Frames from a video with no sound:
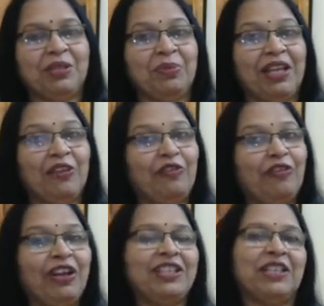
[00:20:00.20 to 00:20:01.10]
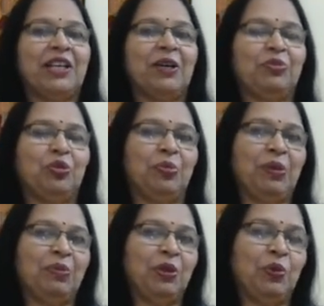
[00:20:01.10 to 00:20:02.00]
may give free checkup to
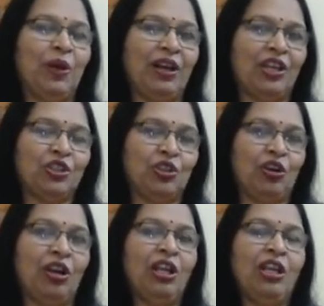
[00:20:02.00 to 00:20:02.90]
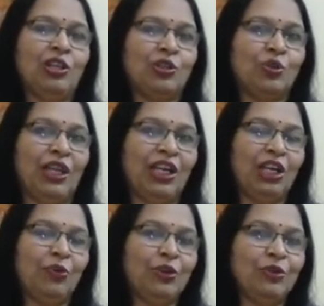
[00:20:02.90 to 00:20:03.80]
people who are insured so that
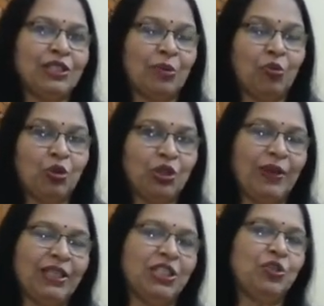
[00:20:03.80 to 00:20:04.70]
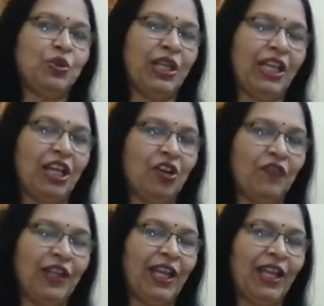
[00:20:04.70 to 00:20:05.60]
individuals are motivated to take care of
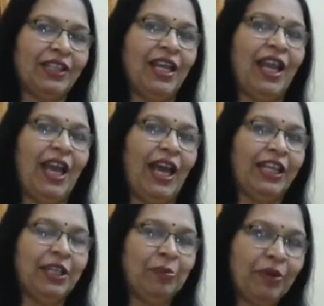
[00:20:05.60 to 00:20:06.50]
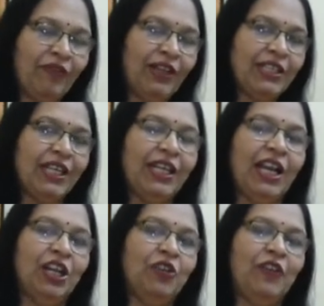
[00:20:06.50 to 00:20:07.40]
their health and they prevent any
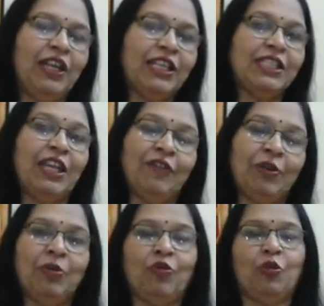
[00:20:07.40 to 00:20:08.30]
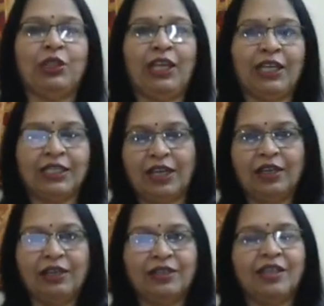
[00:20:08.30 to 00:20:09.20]
kind of illness even before the illness
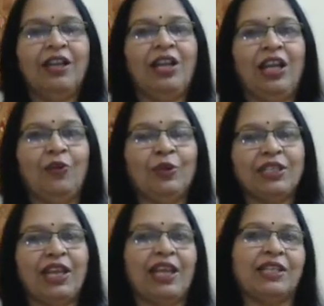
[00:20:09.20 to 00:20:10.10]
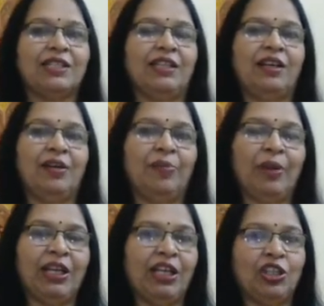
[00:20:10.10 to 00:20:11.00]
occurs. In which case, the
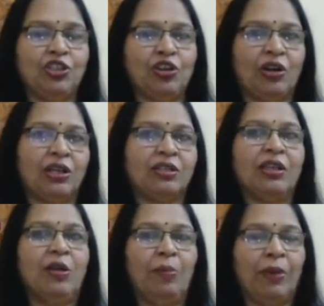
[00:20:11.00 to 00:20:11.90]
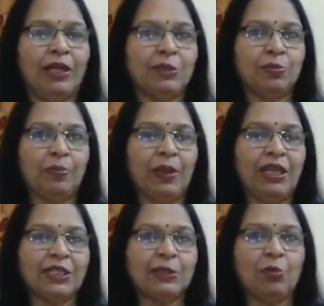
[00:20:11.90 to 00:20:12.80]
medical insurance, by paying
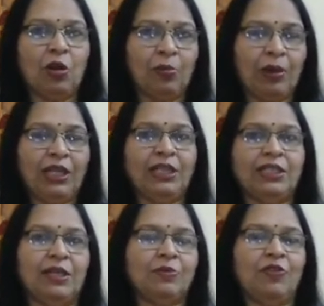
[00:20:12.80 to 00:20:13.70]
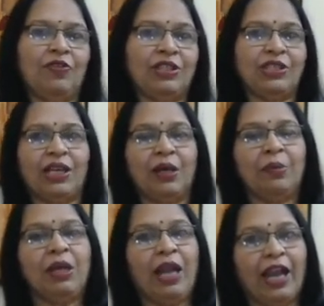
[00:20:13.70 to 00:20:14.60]
a small money in terms of free checkup,
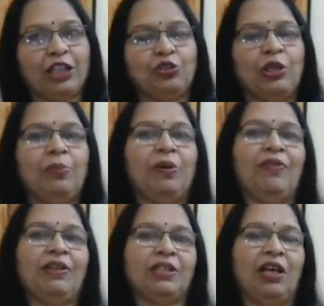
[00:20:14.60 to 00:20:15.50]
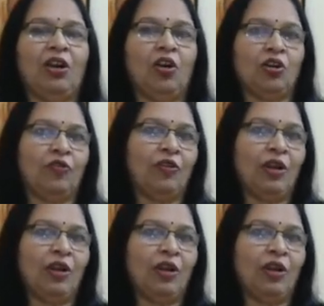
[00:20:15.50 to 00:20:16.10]
actually prevent a lot of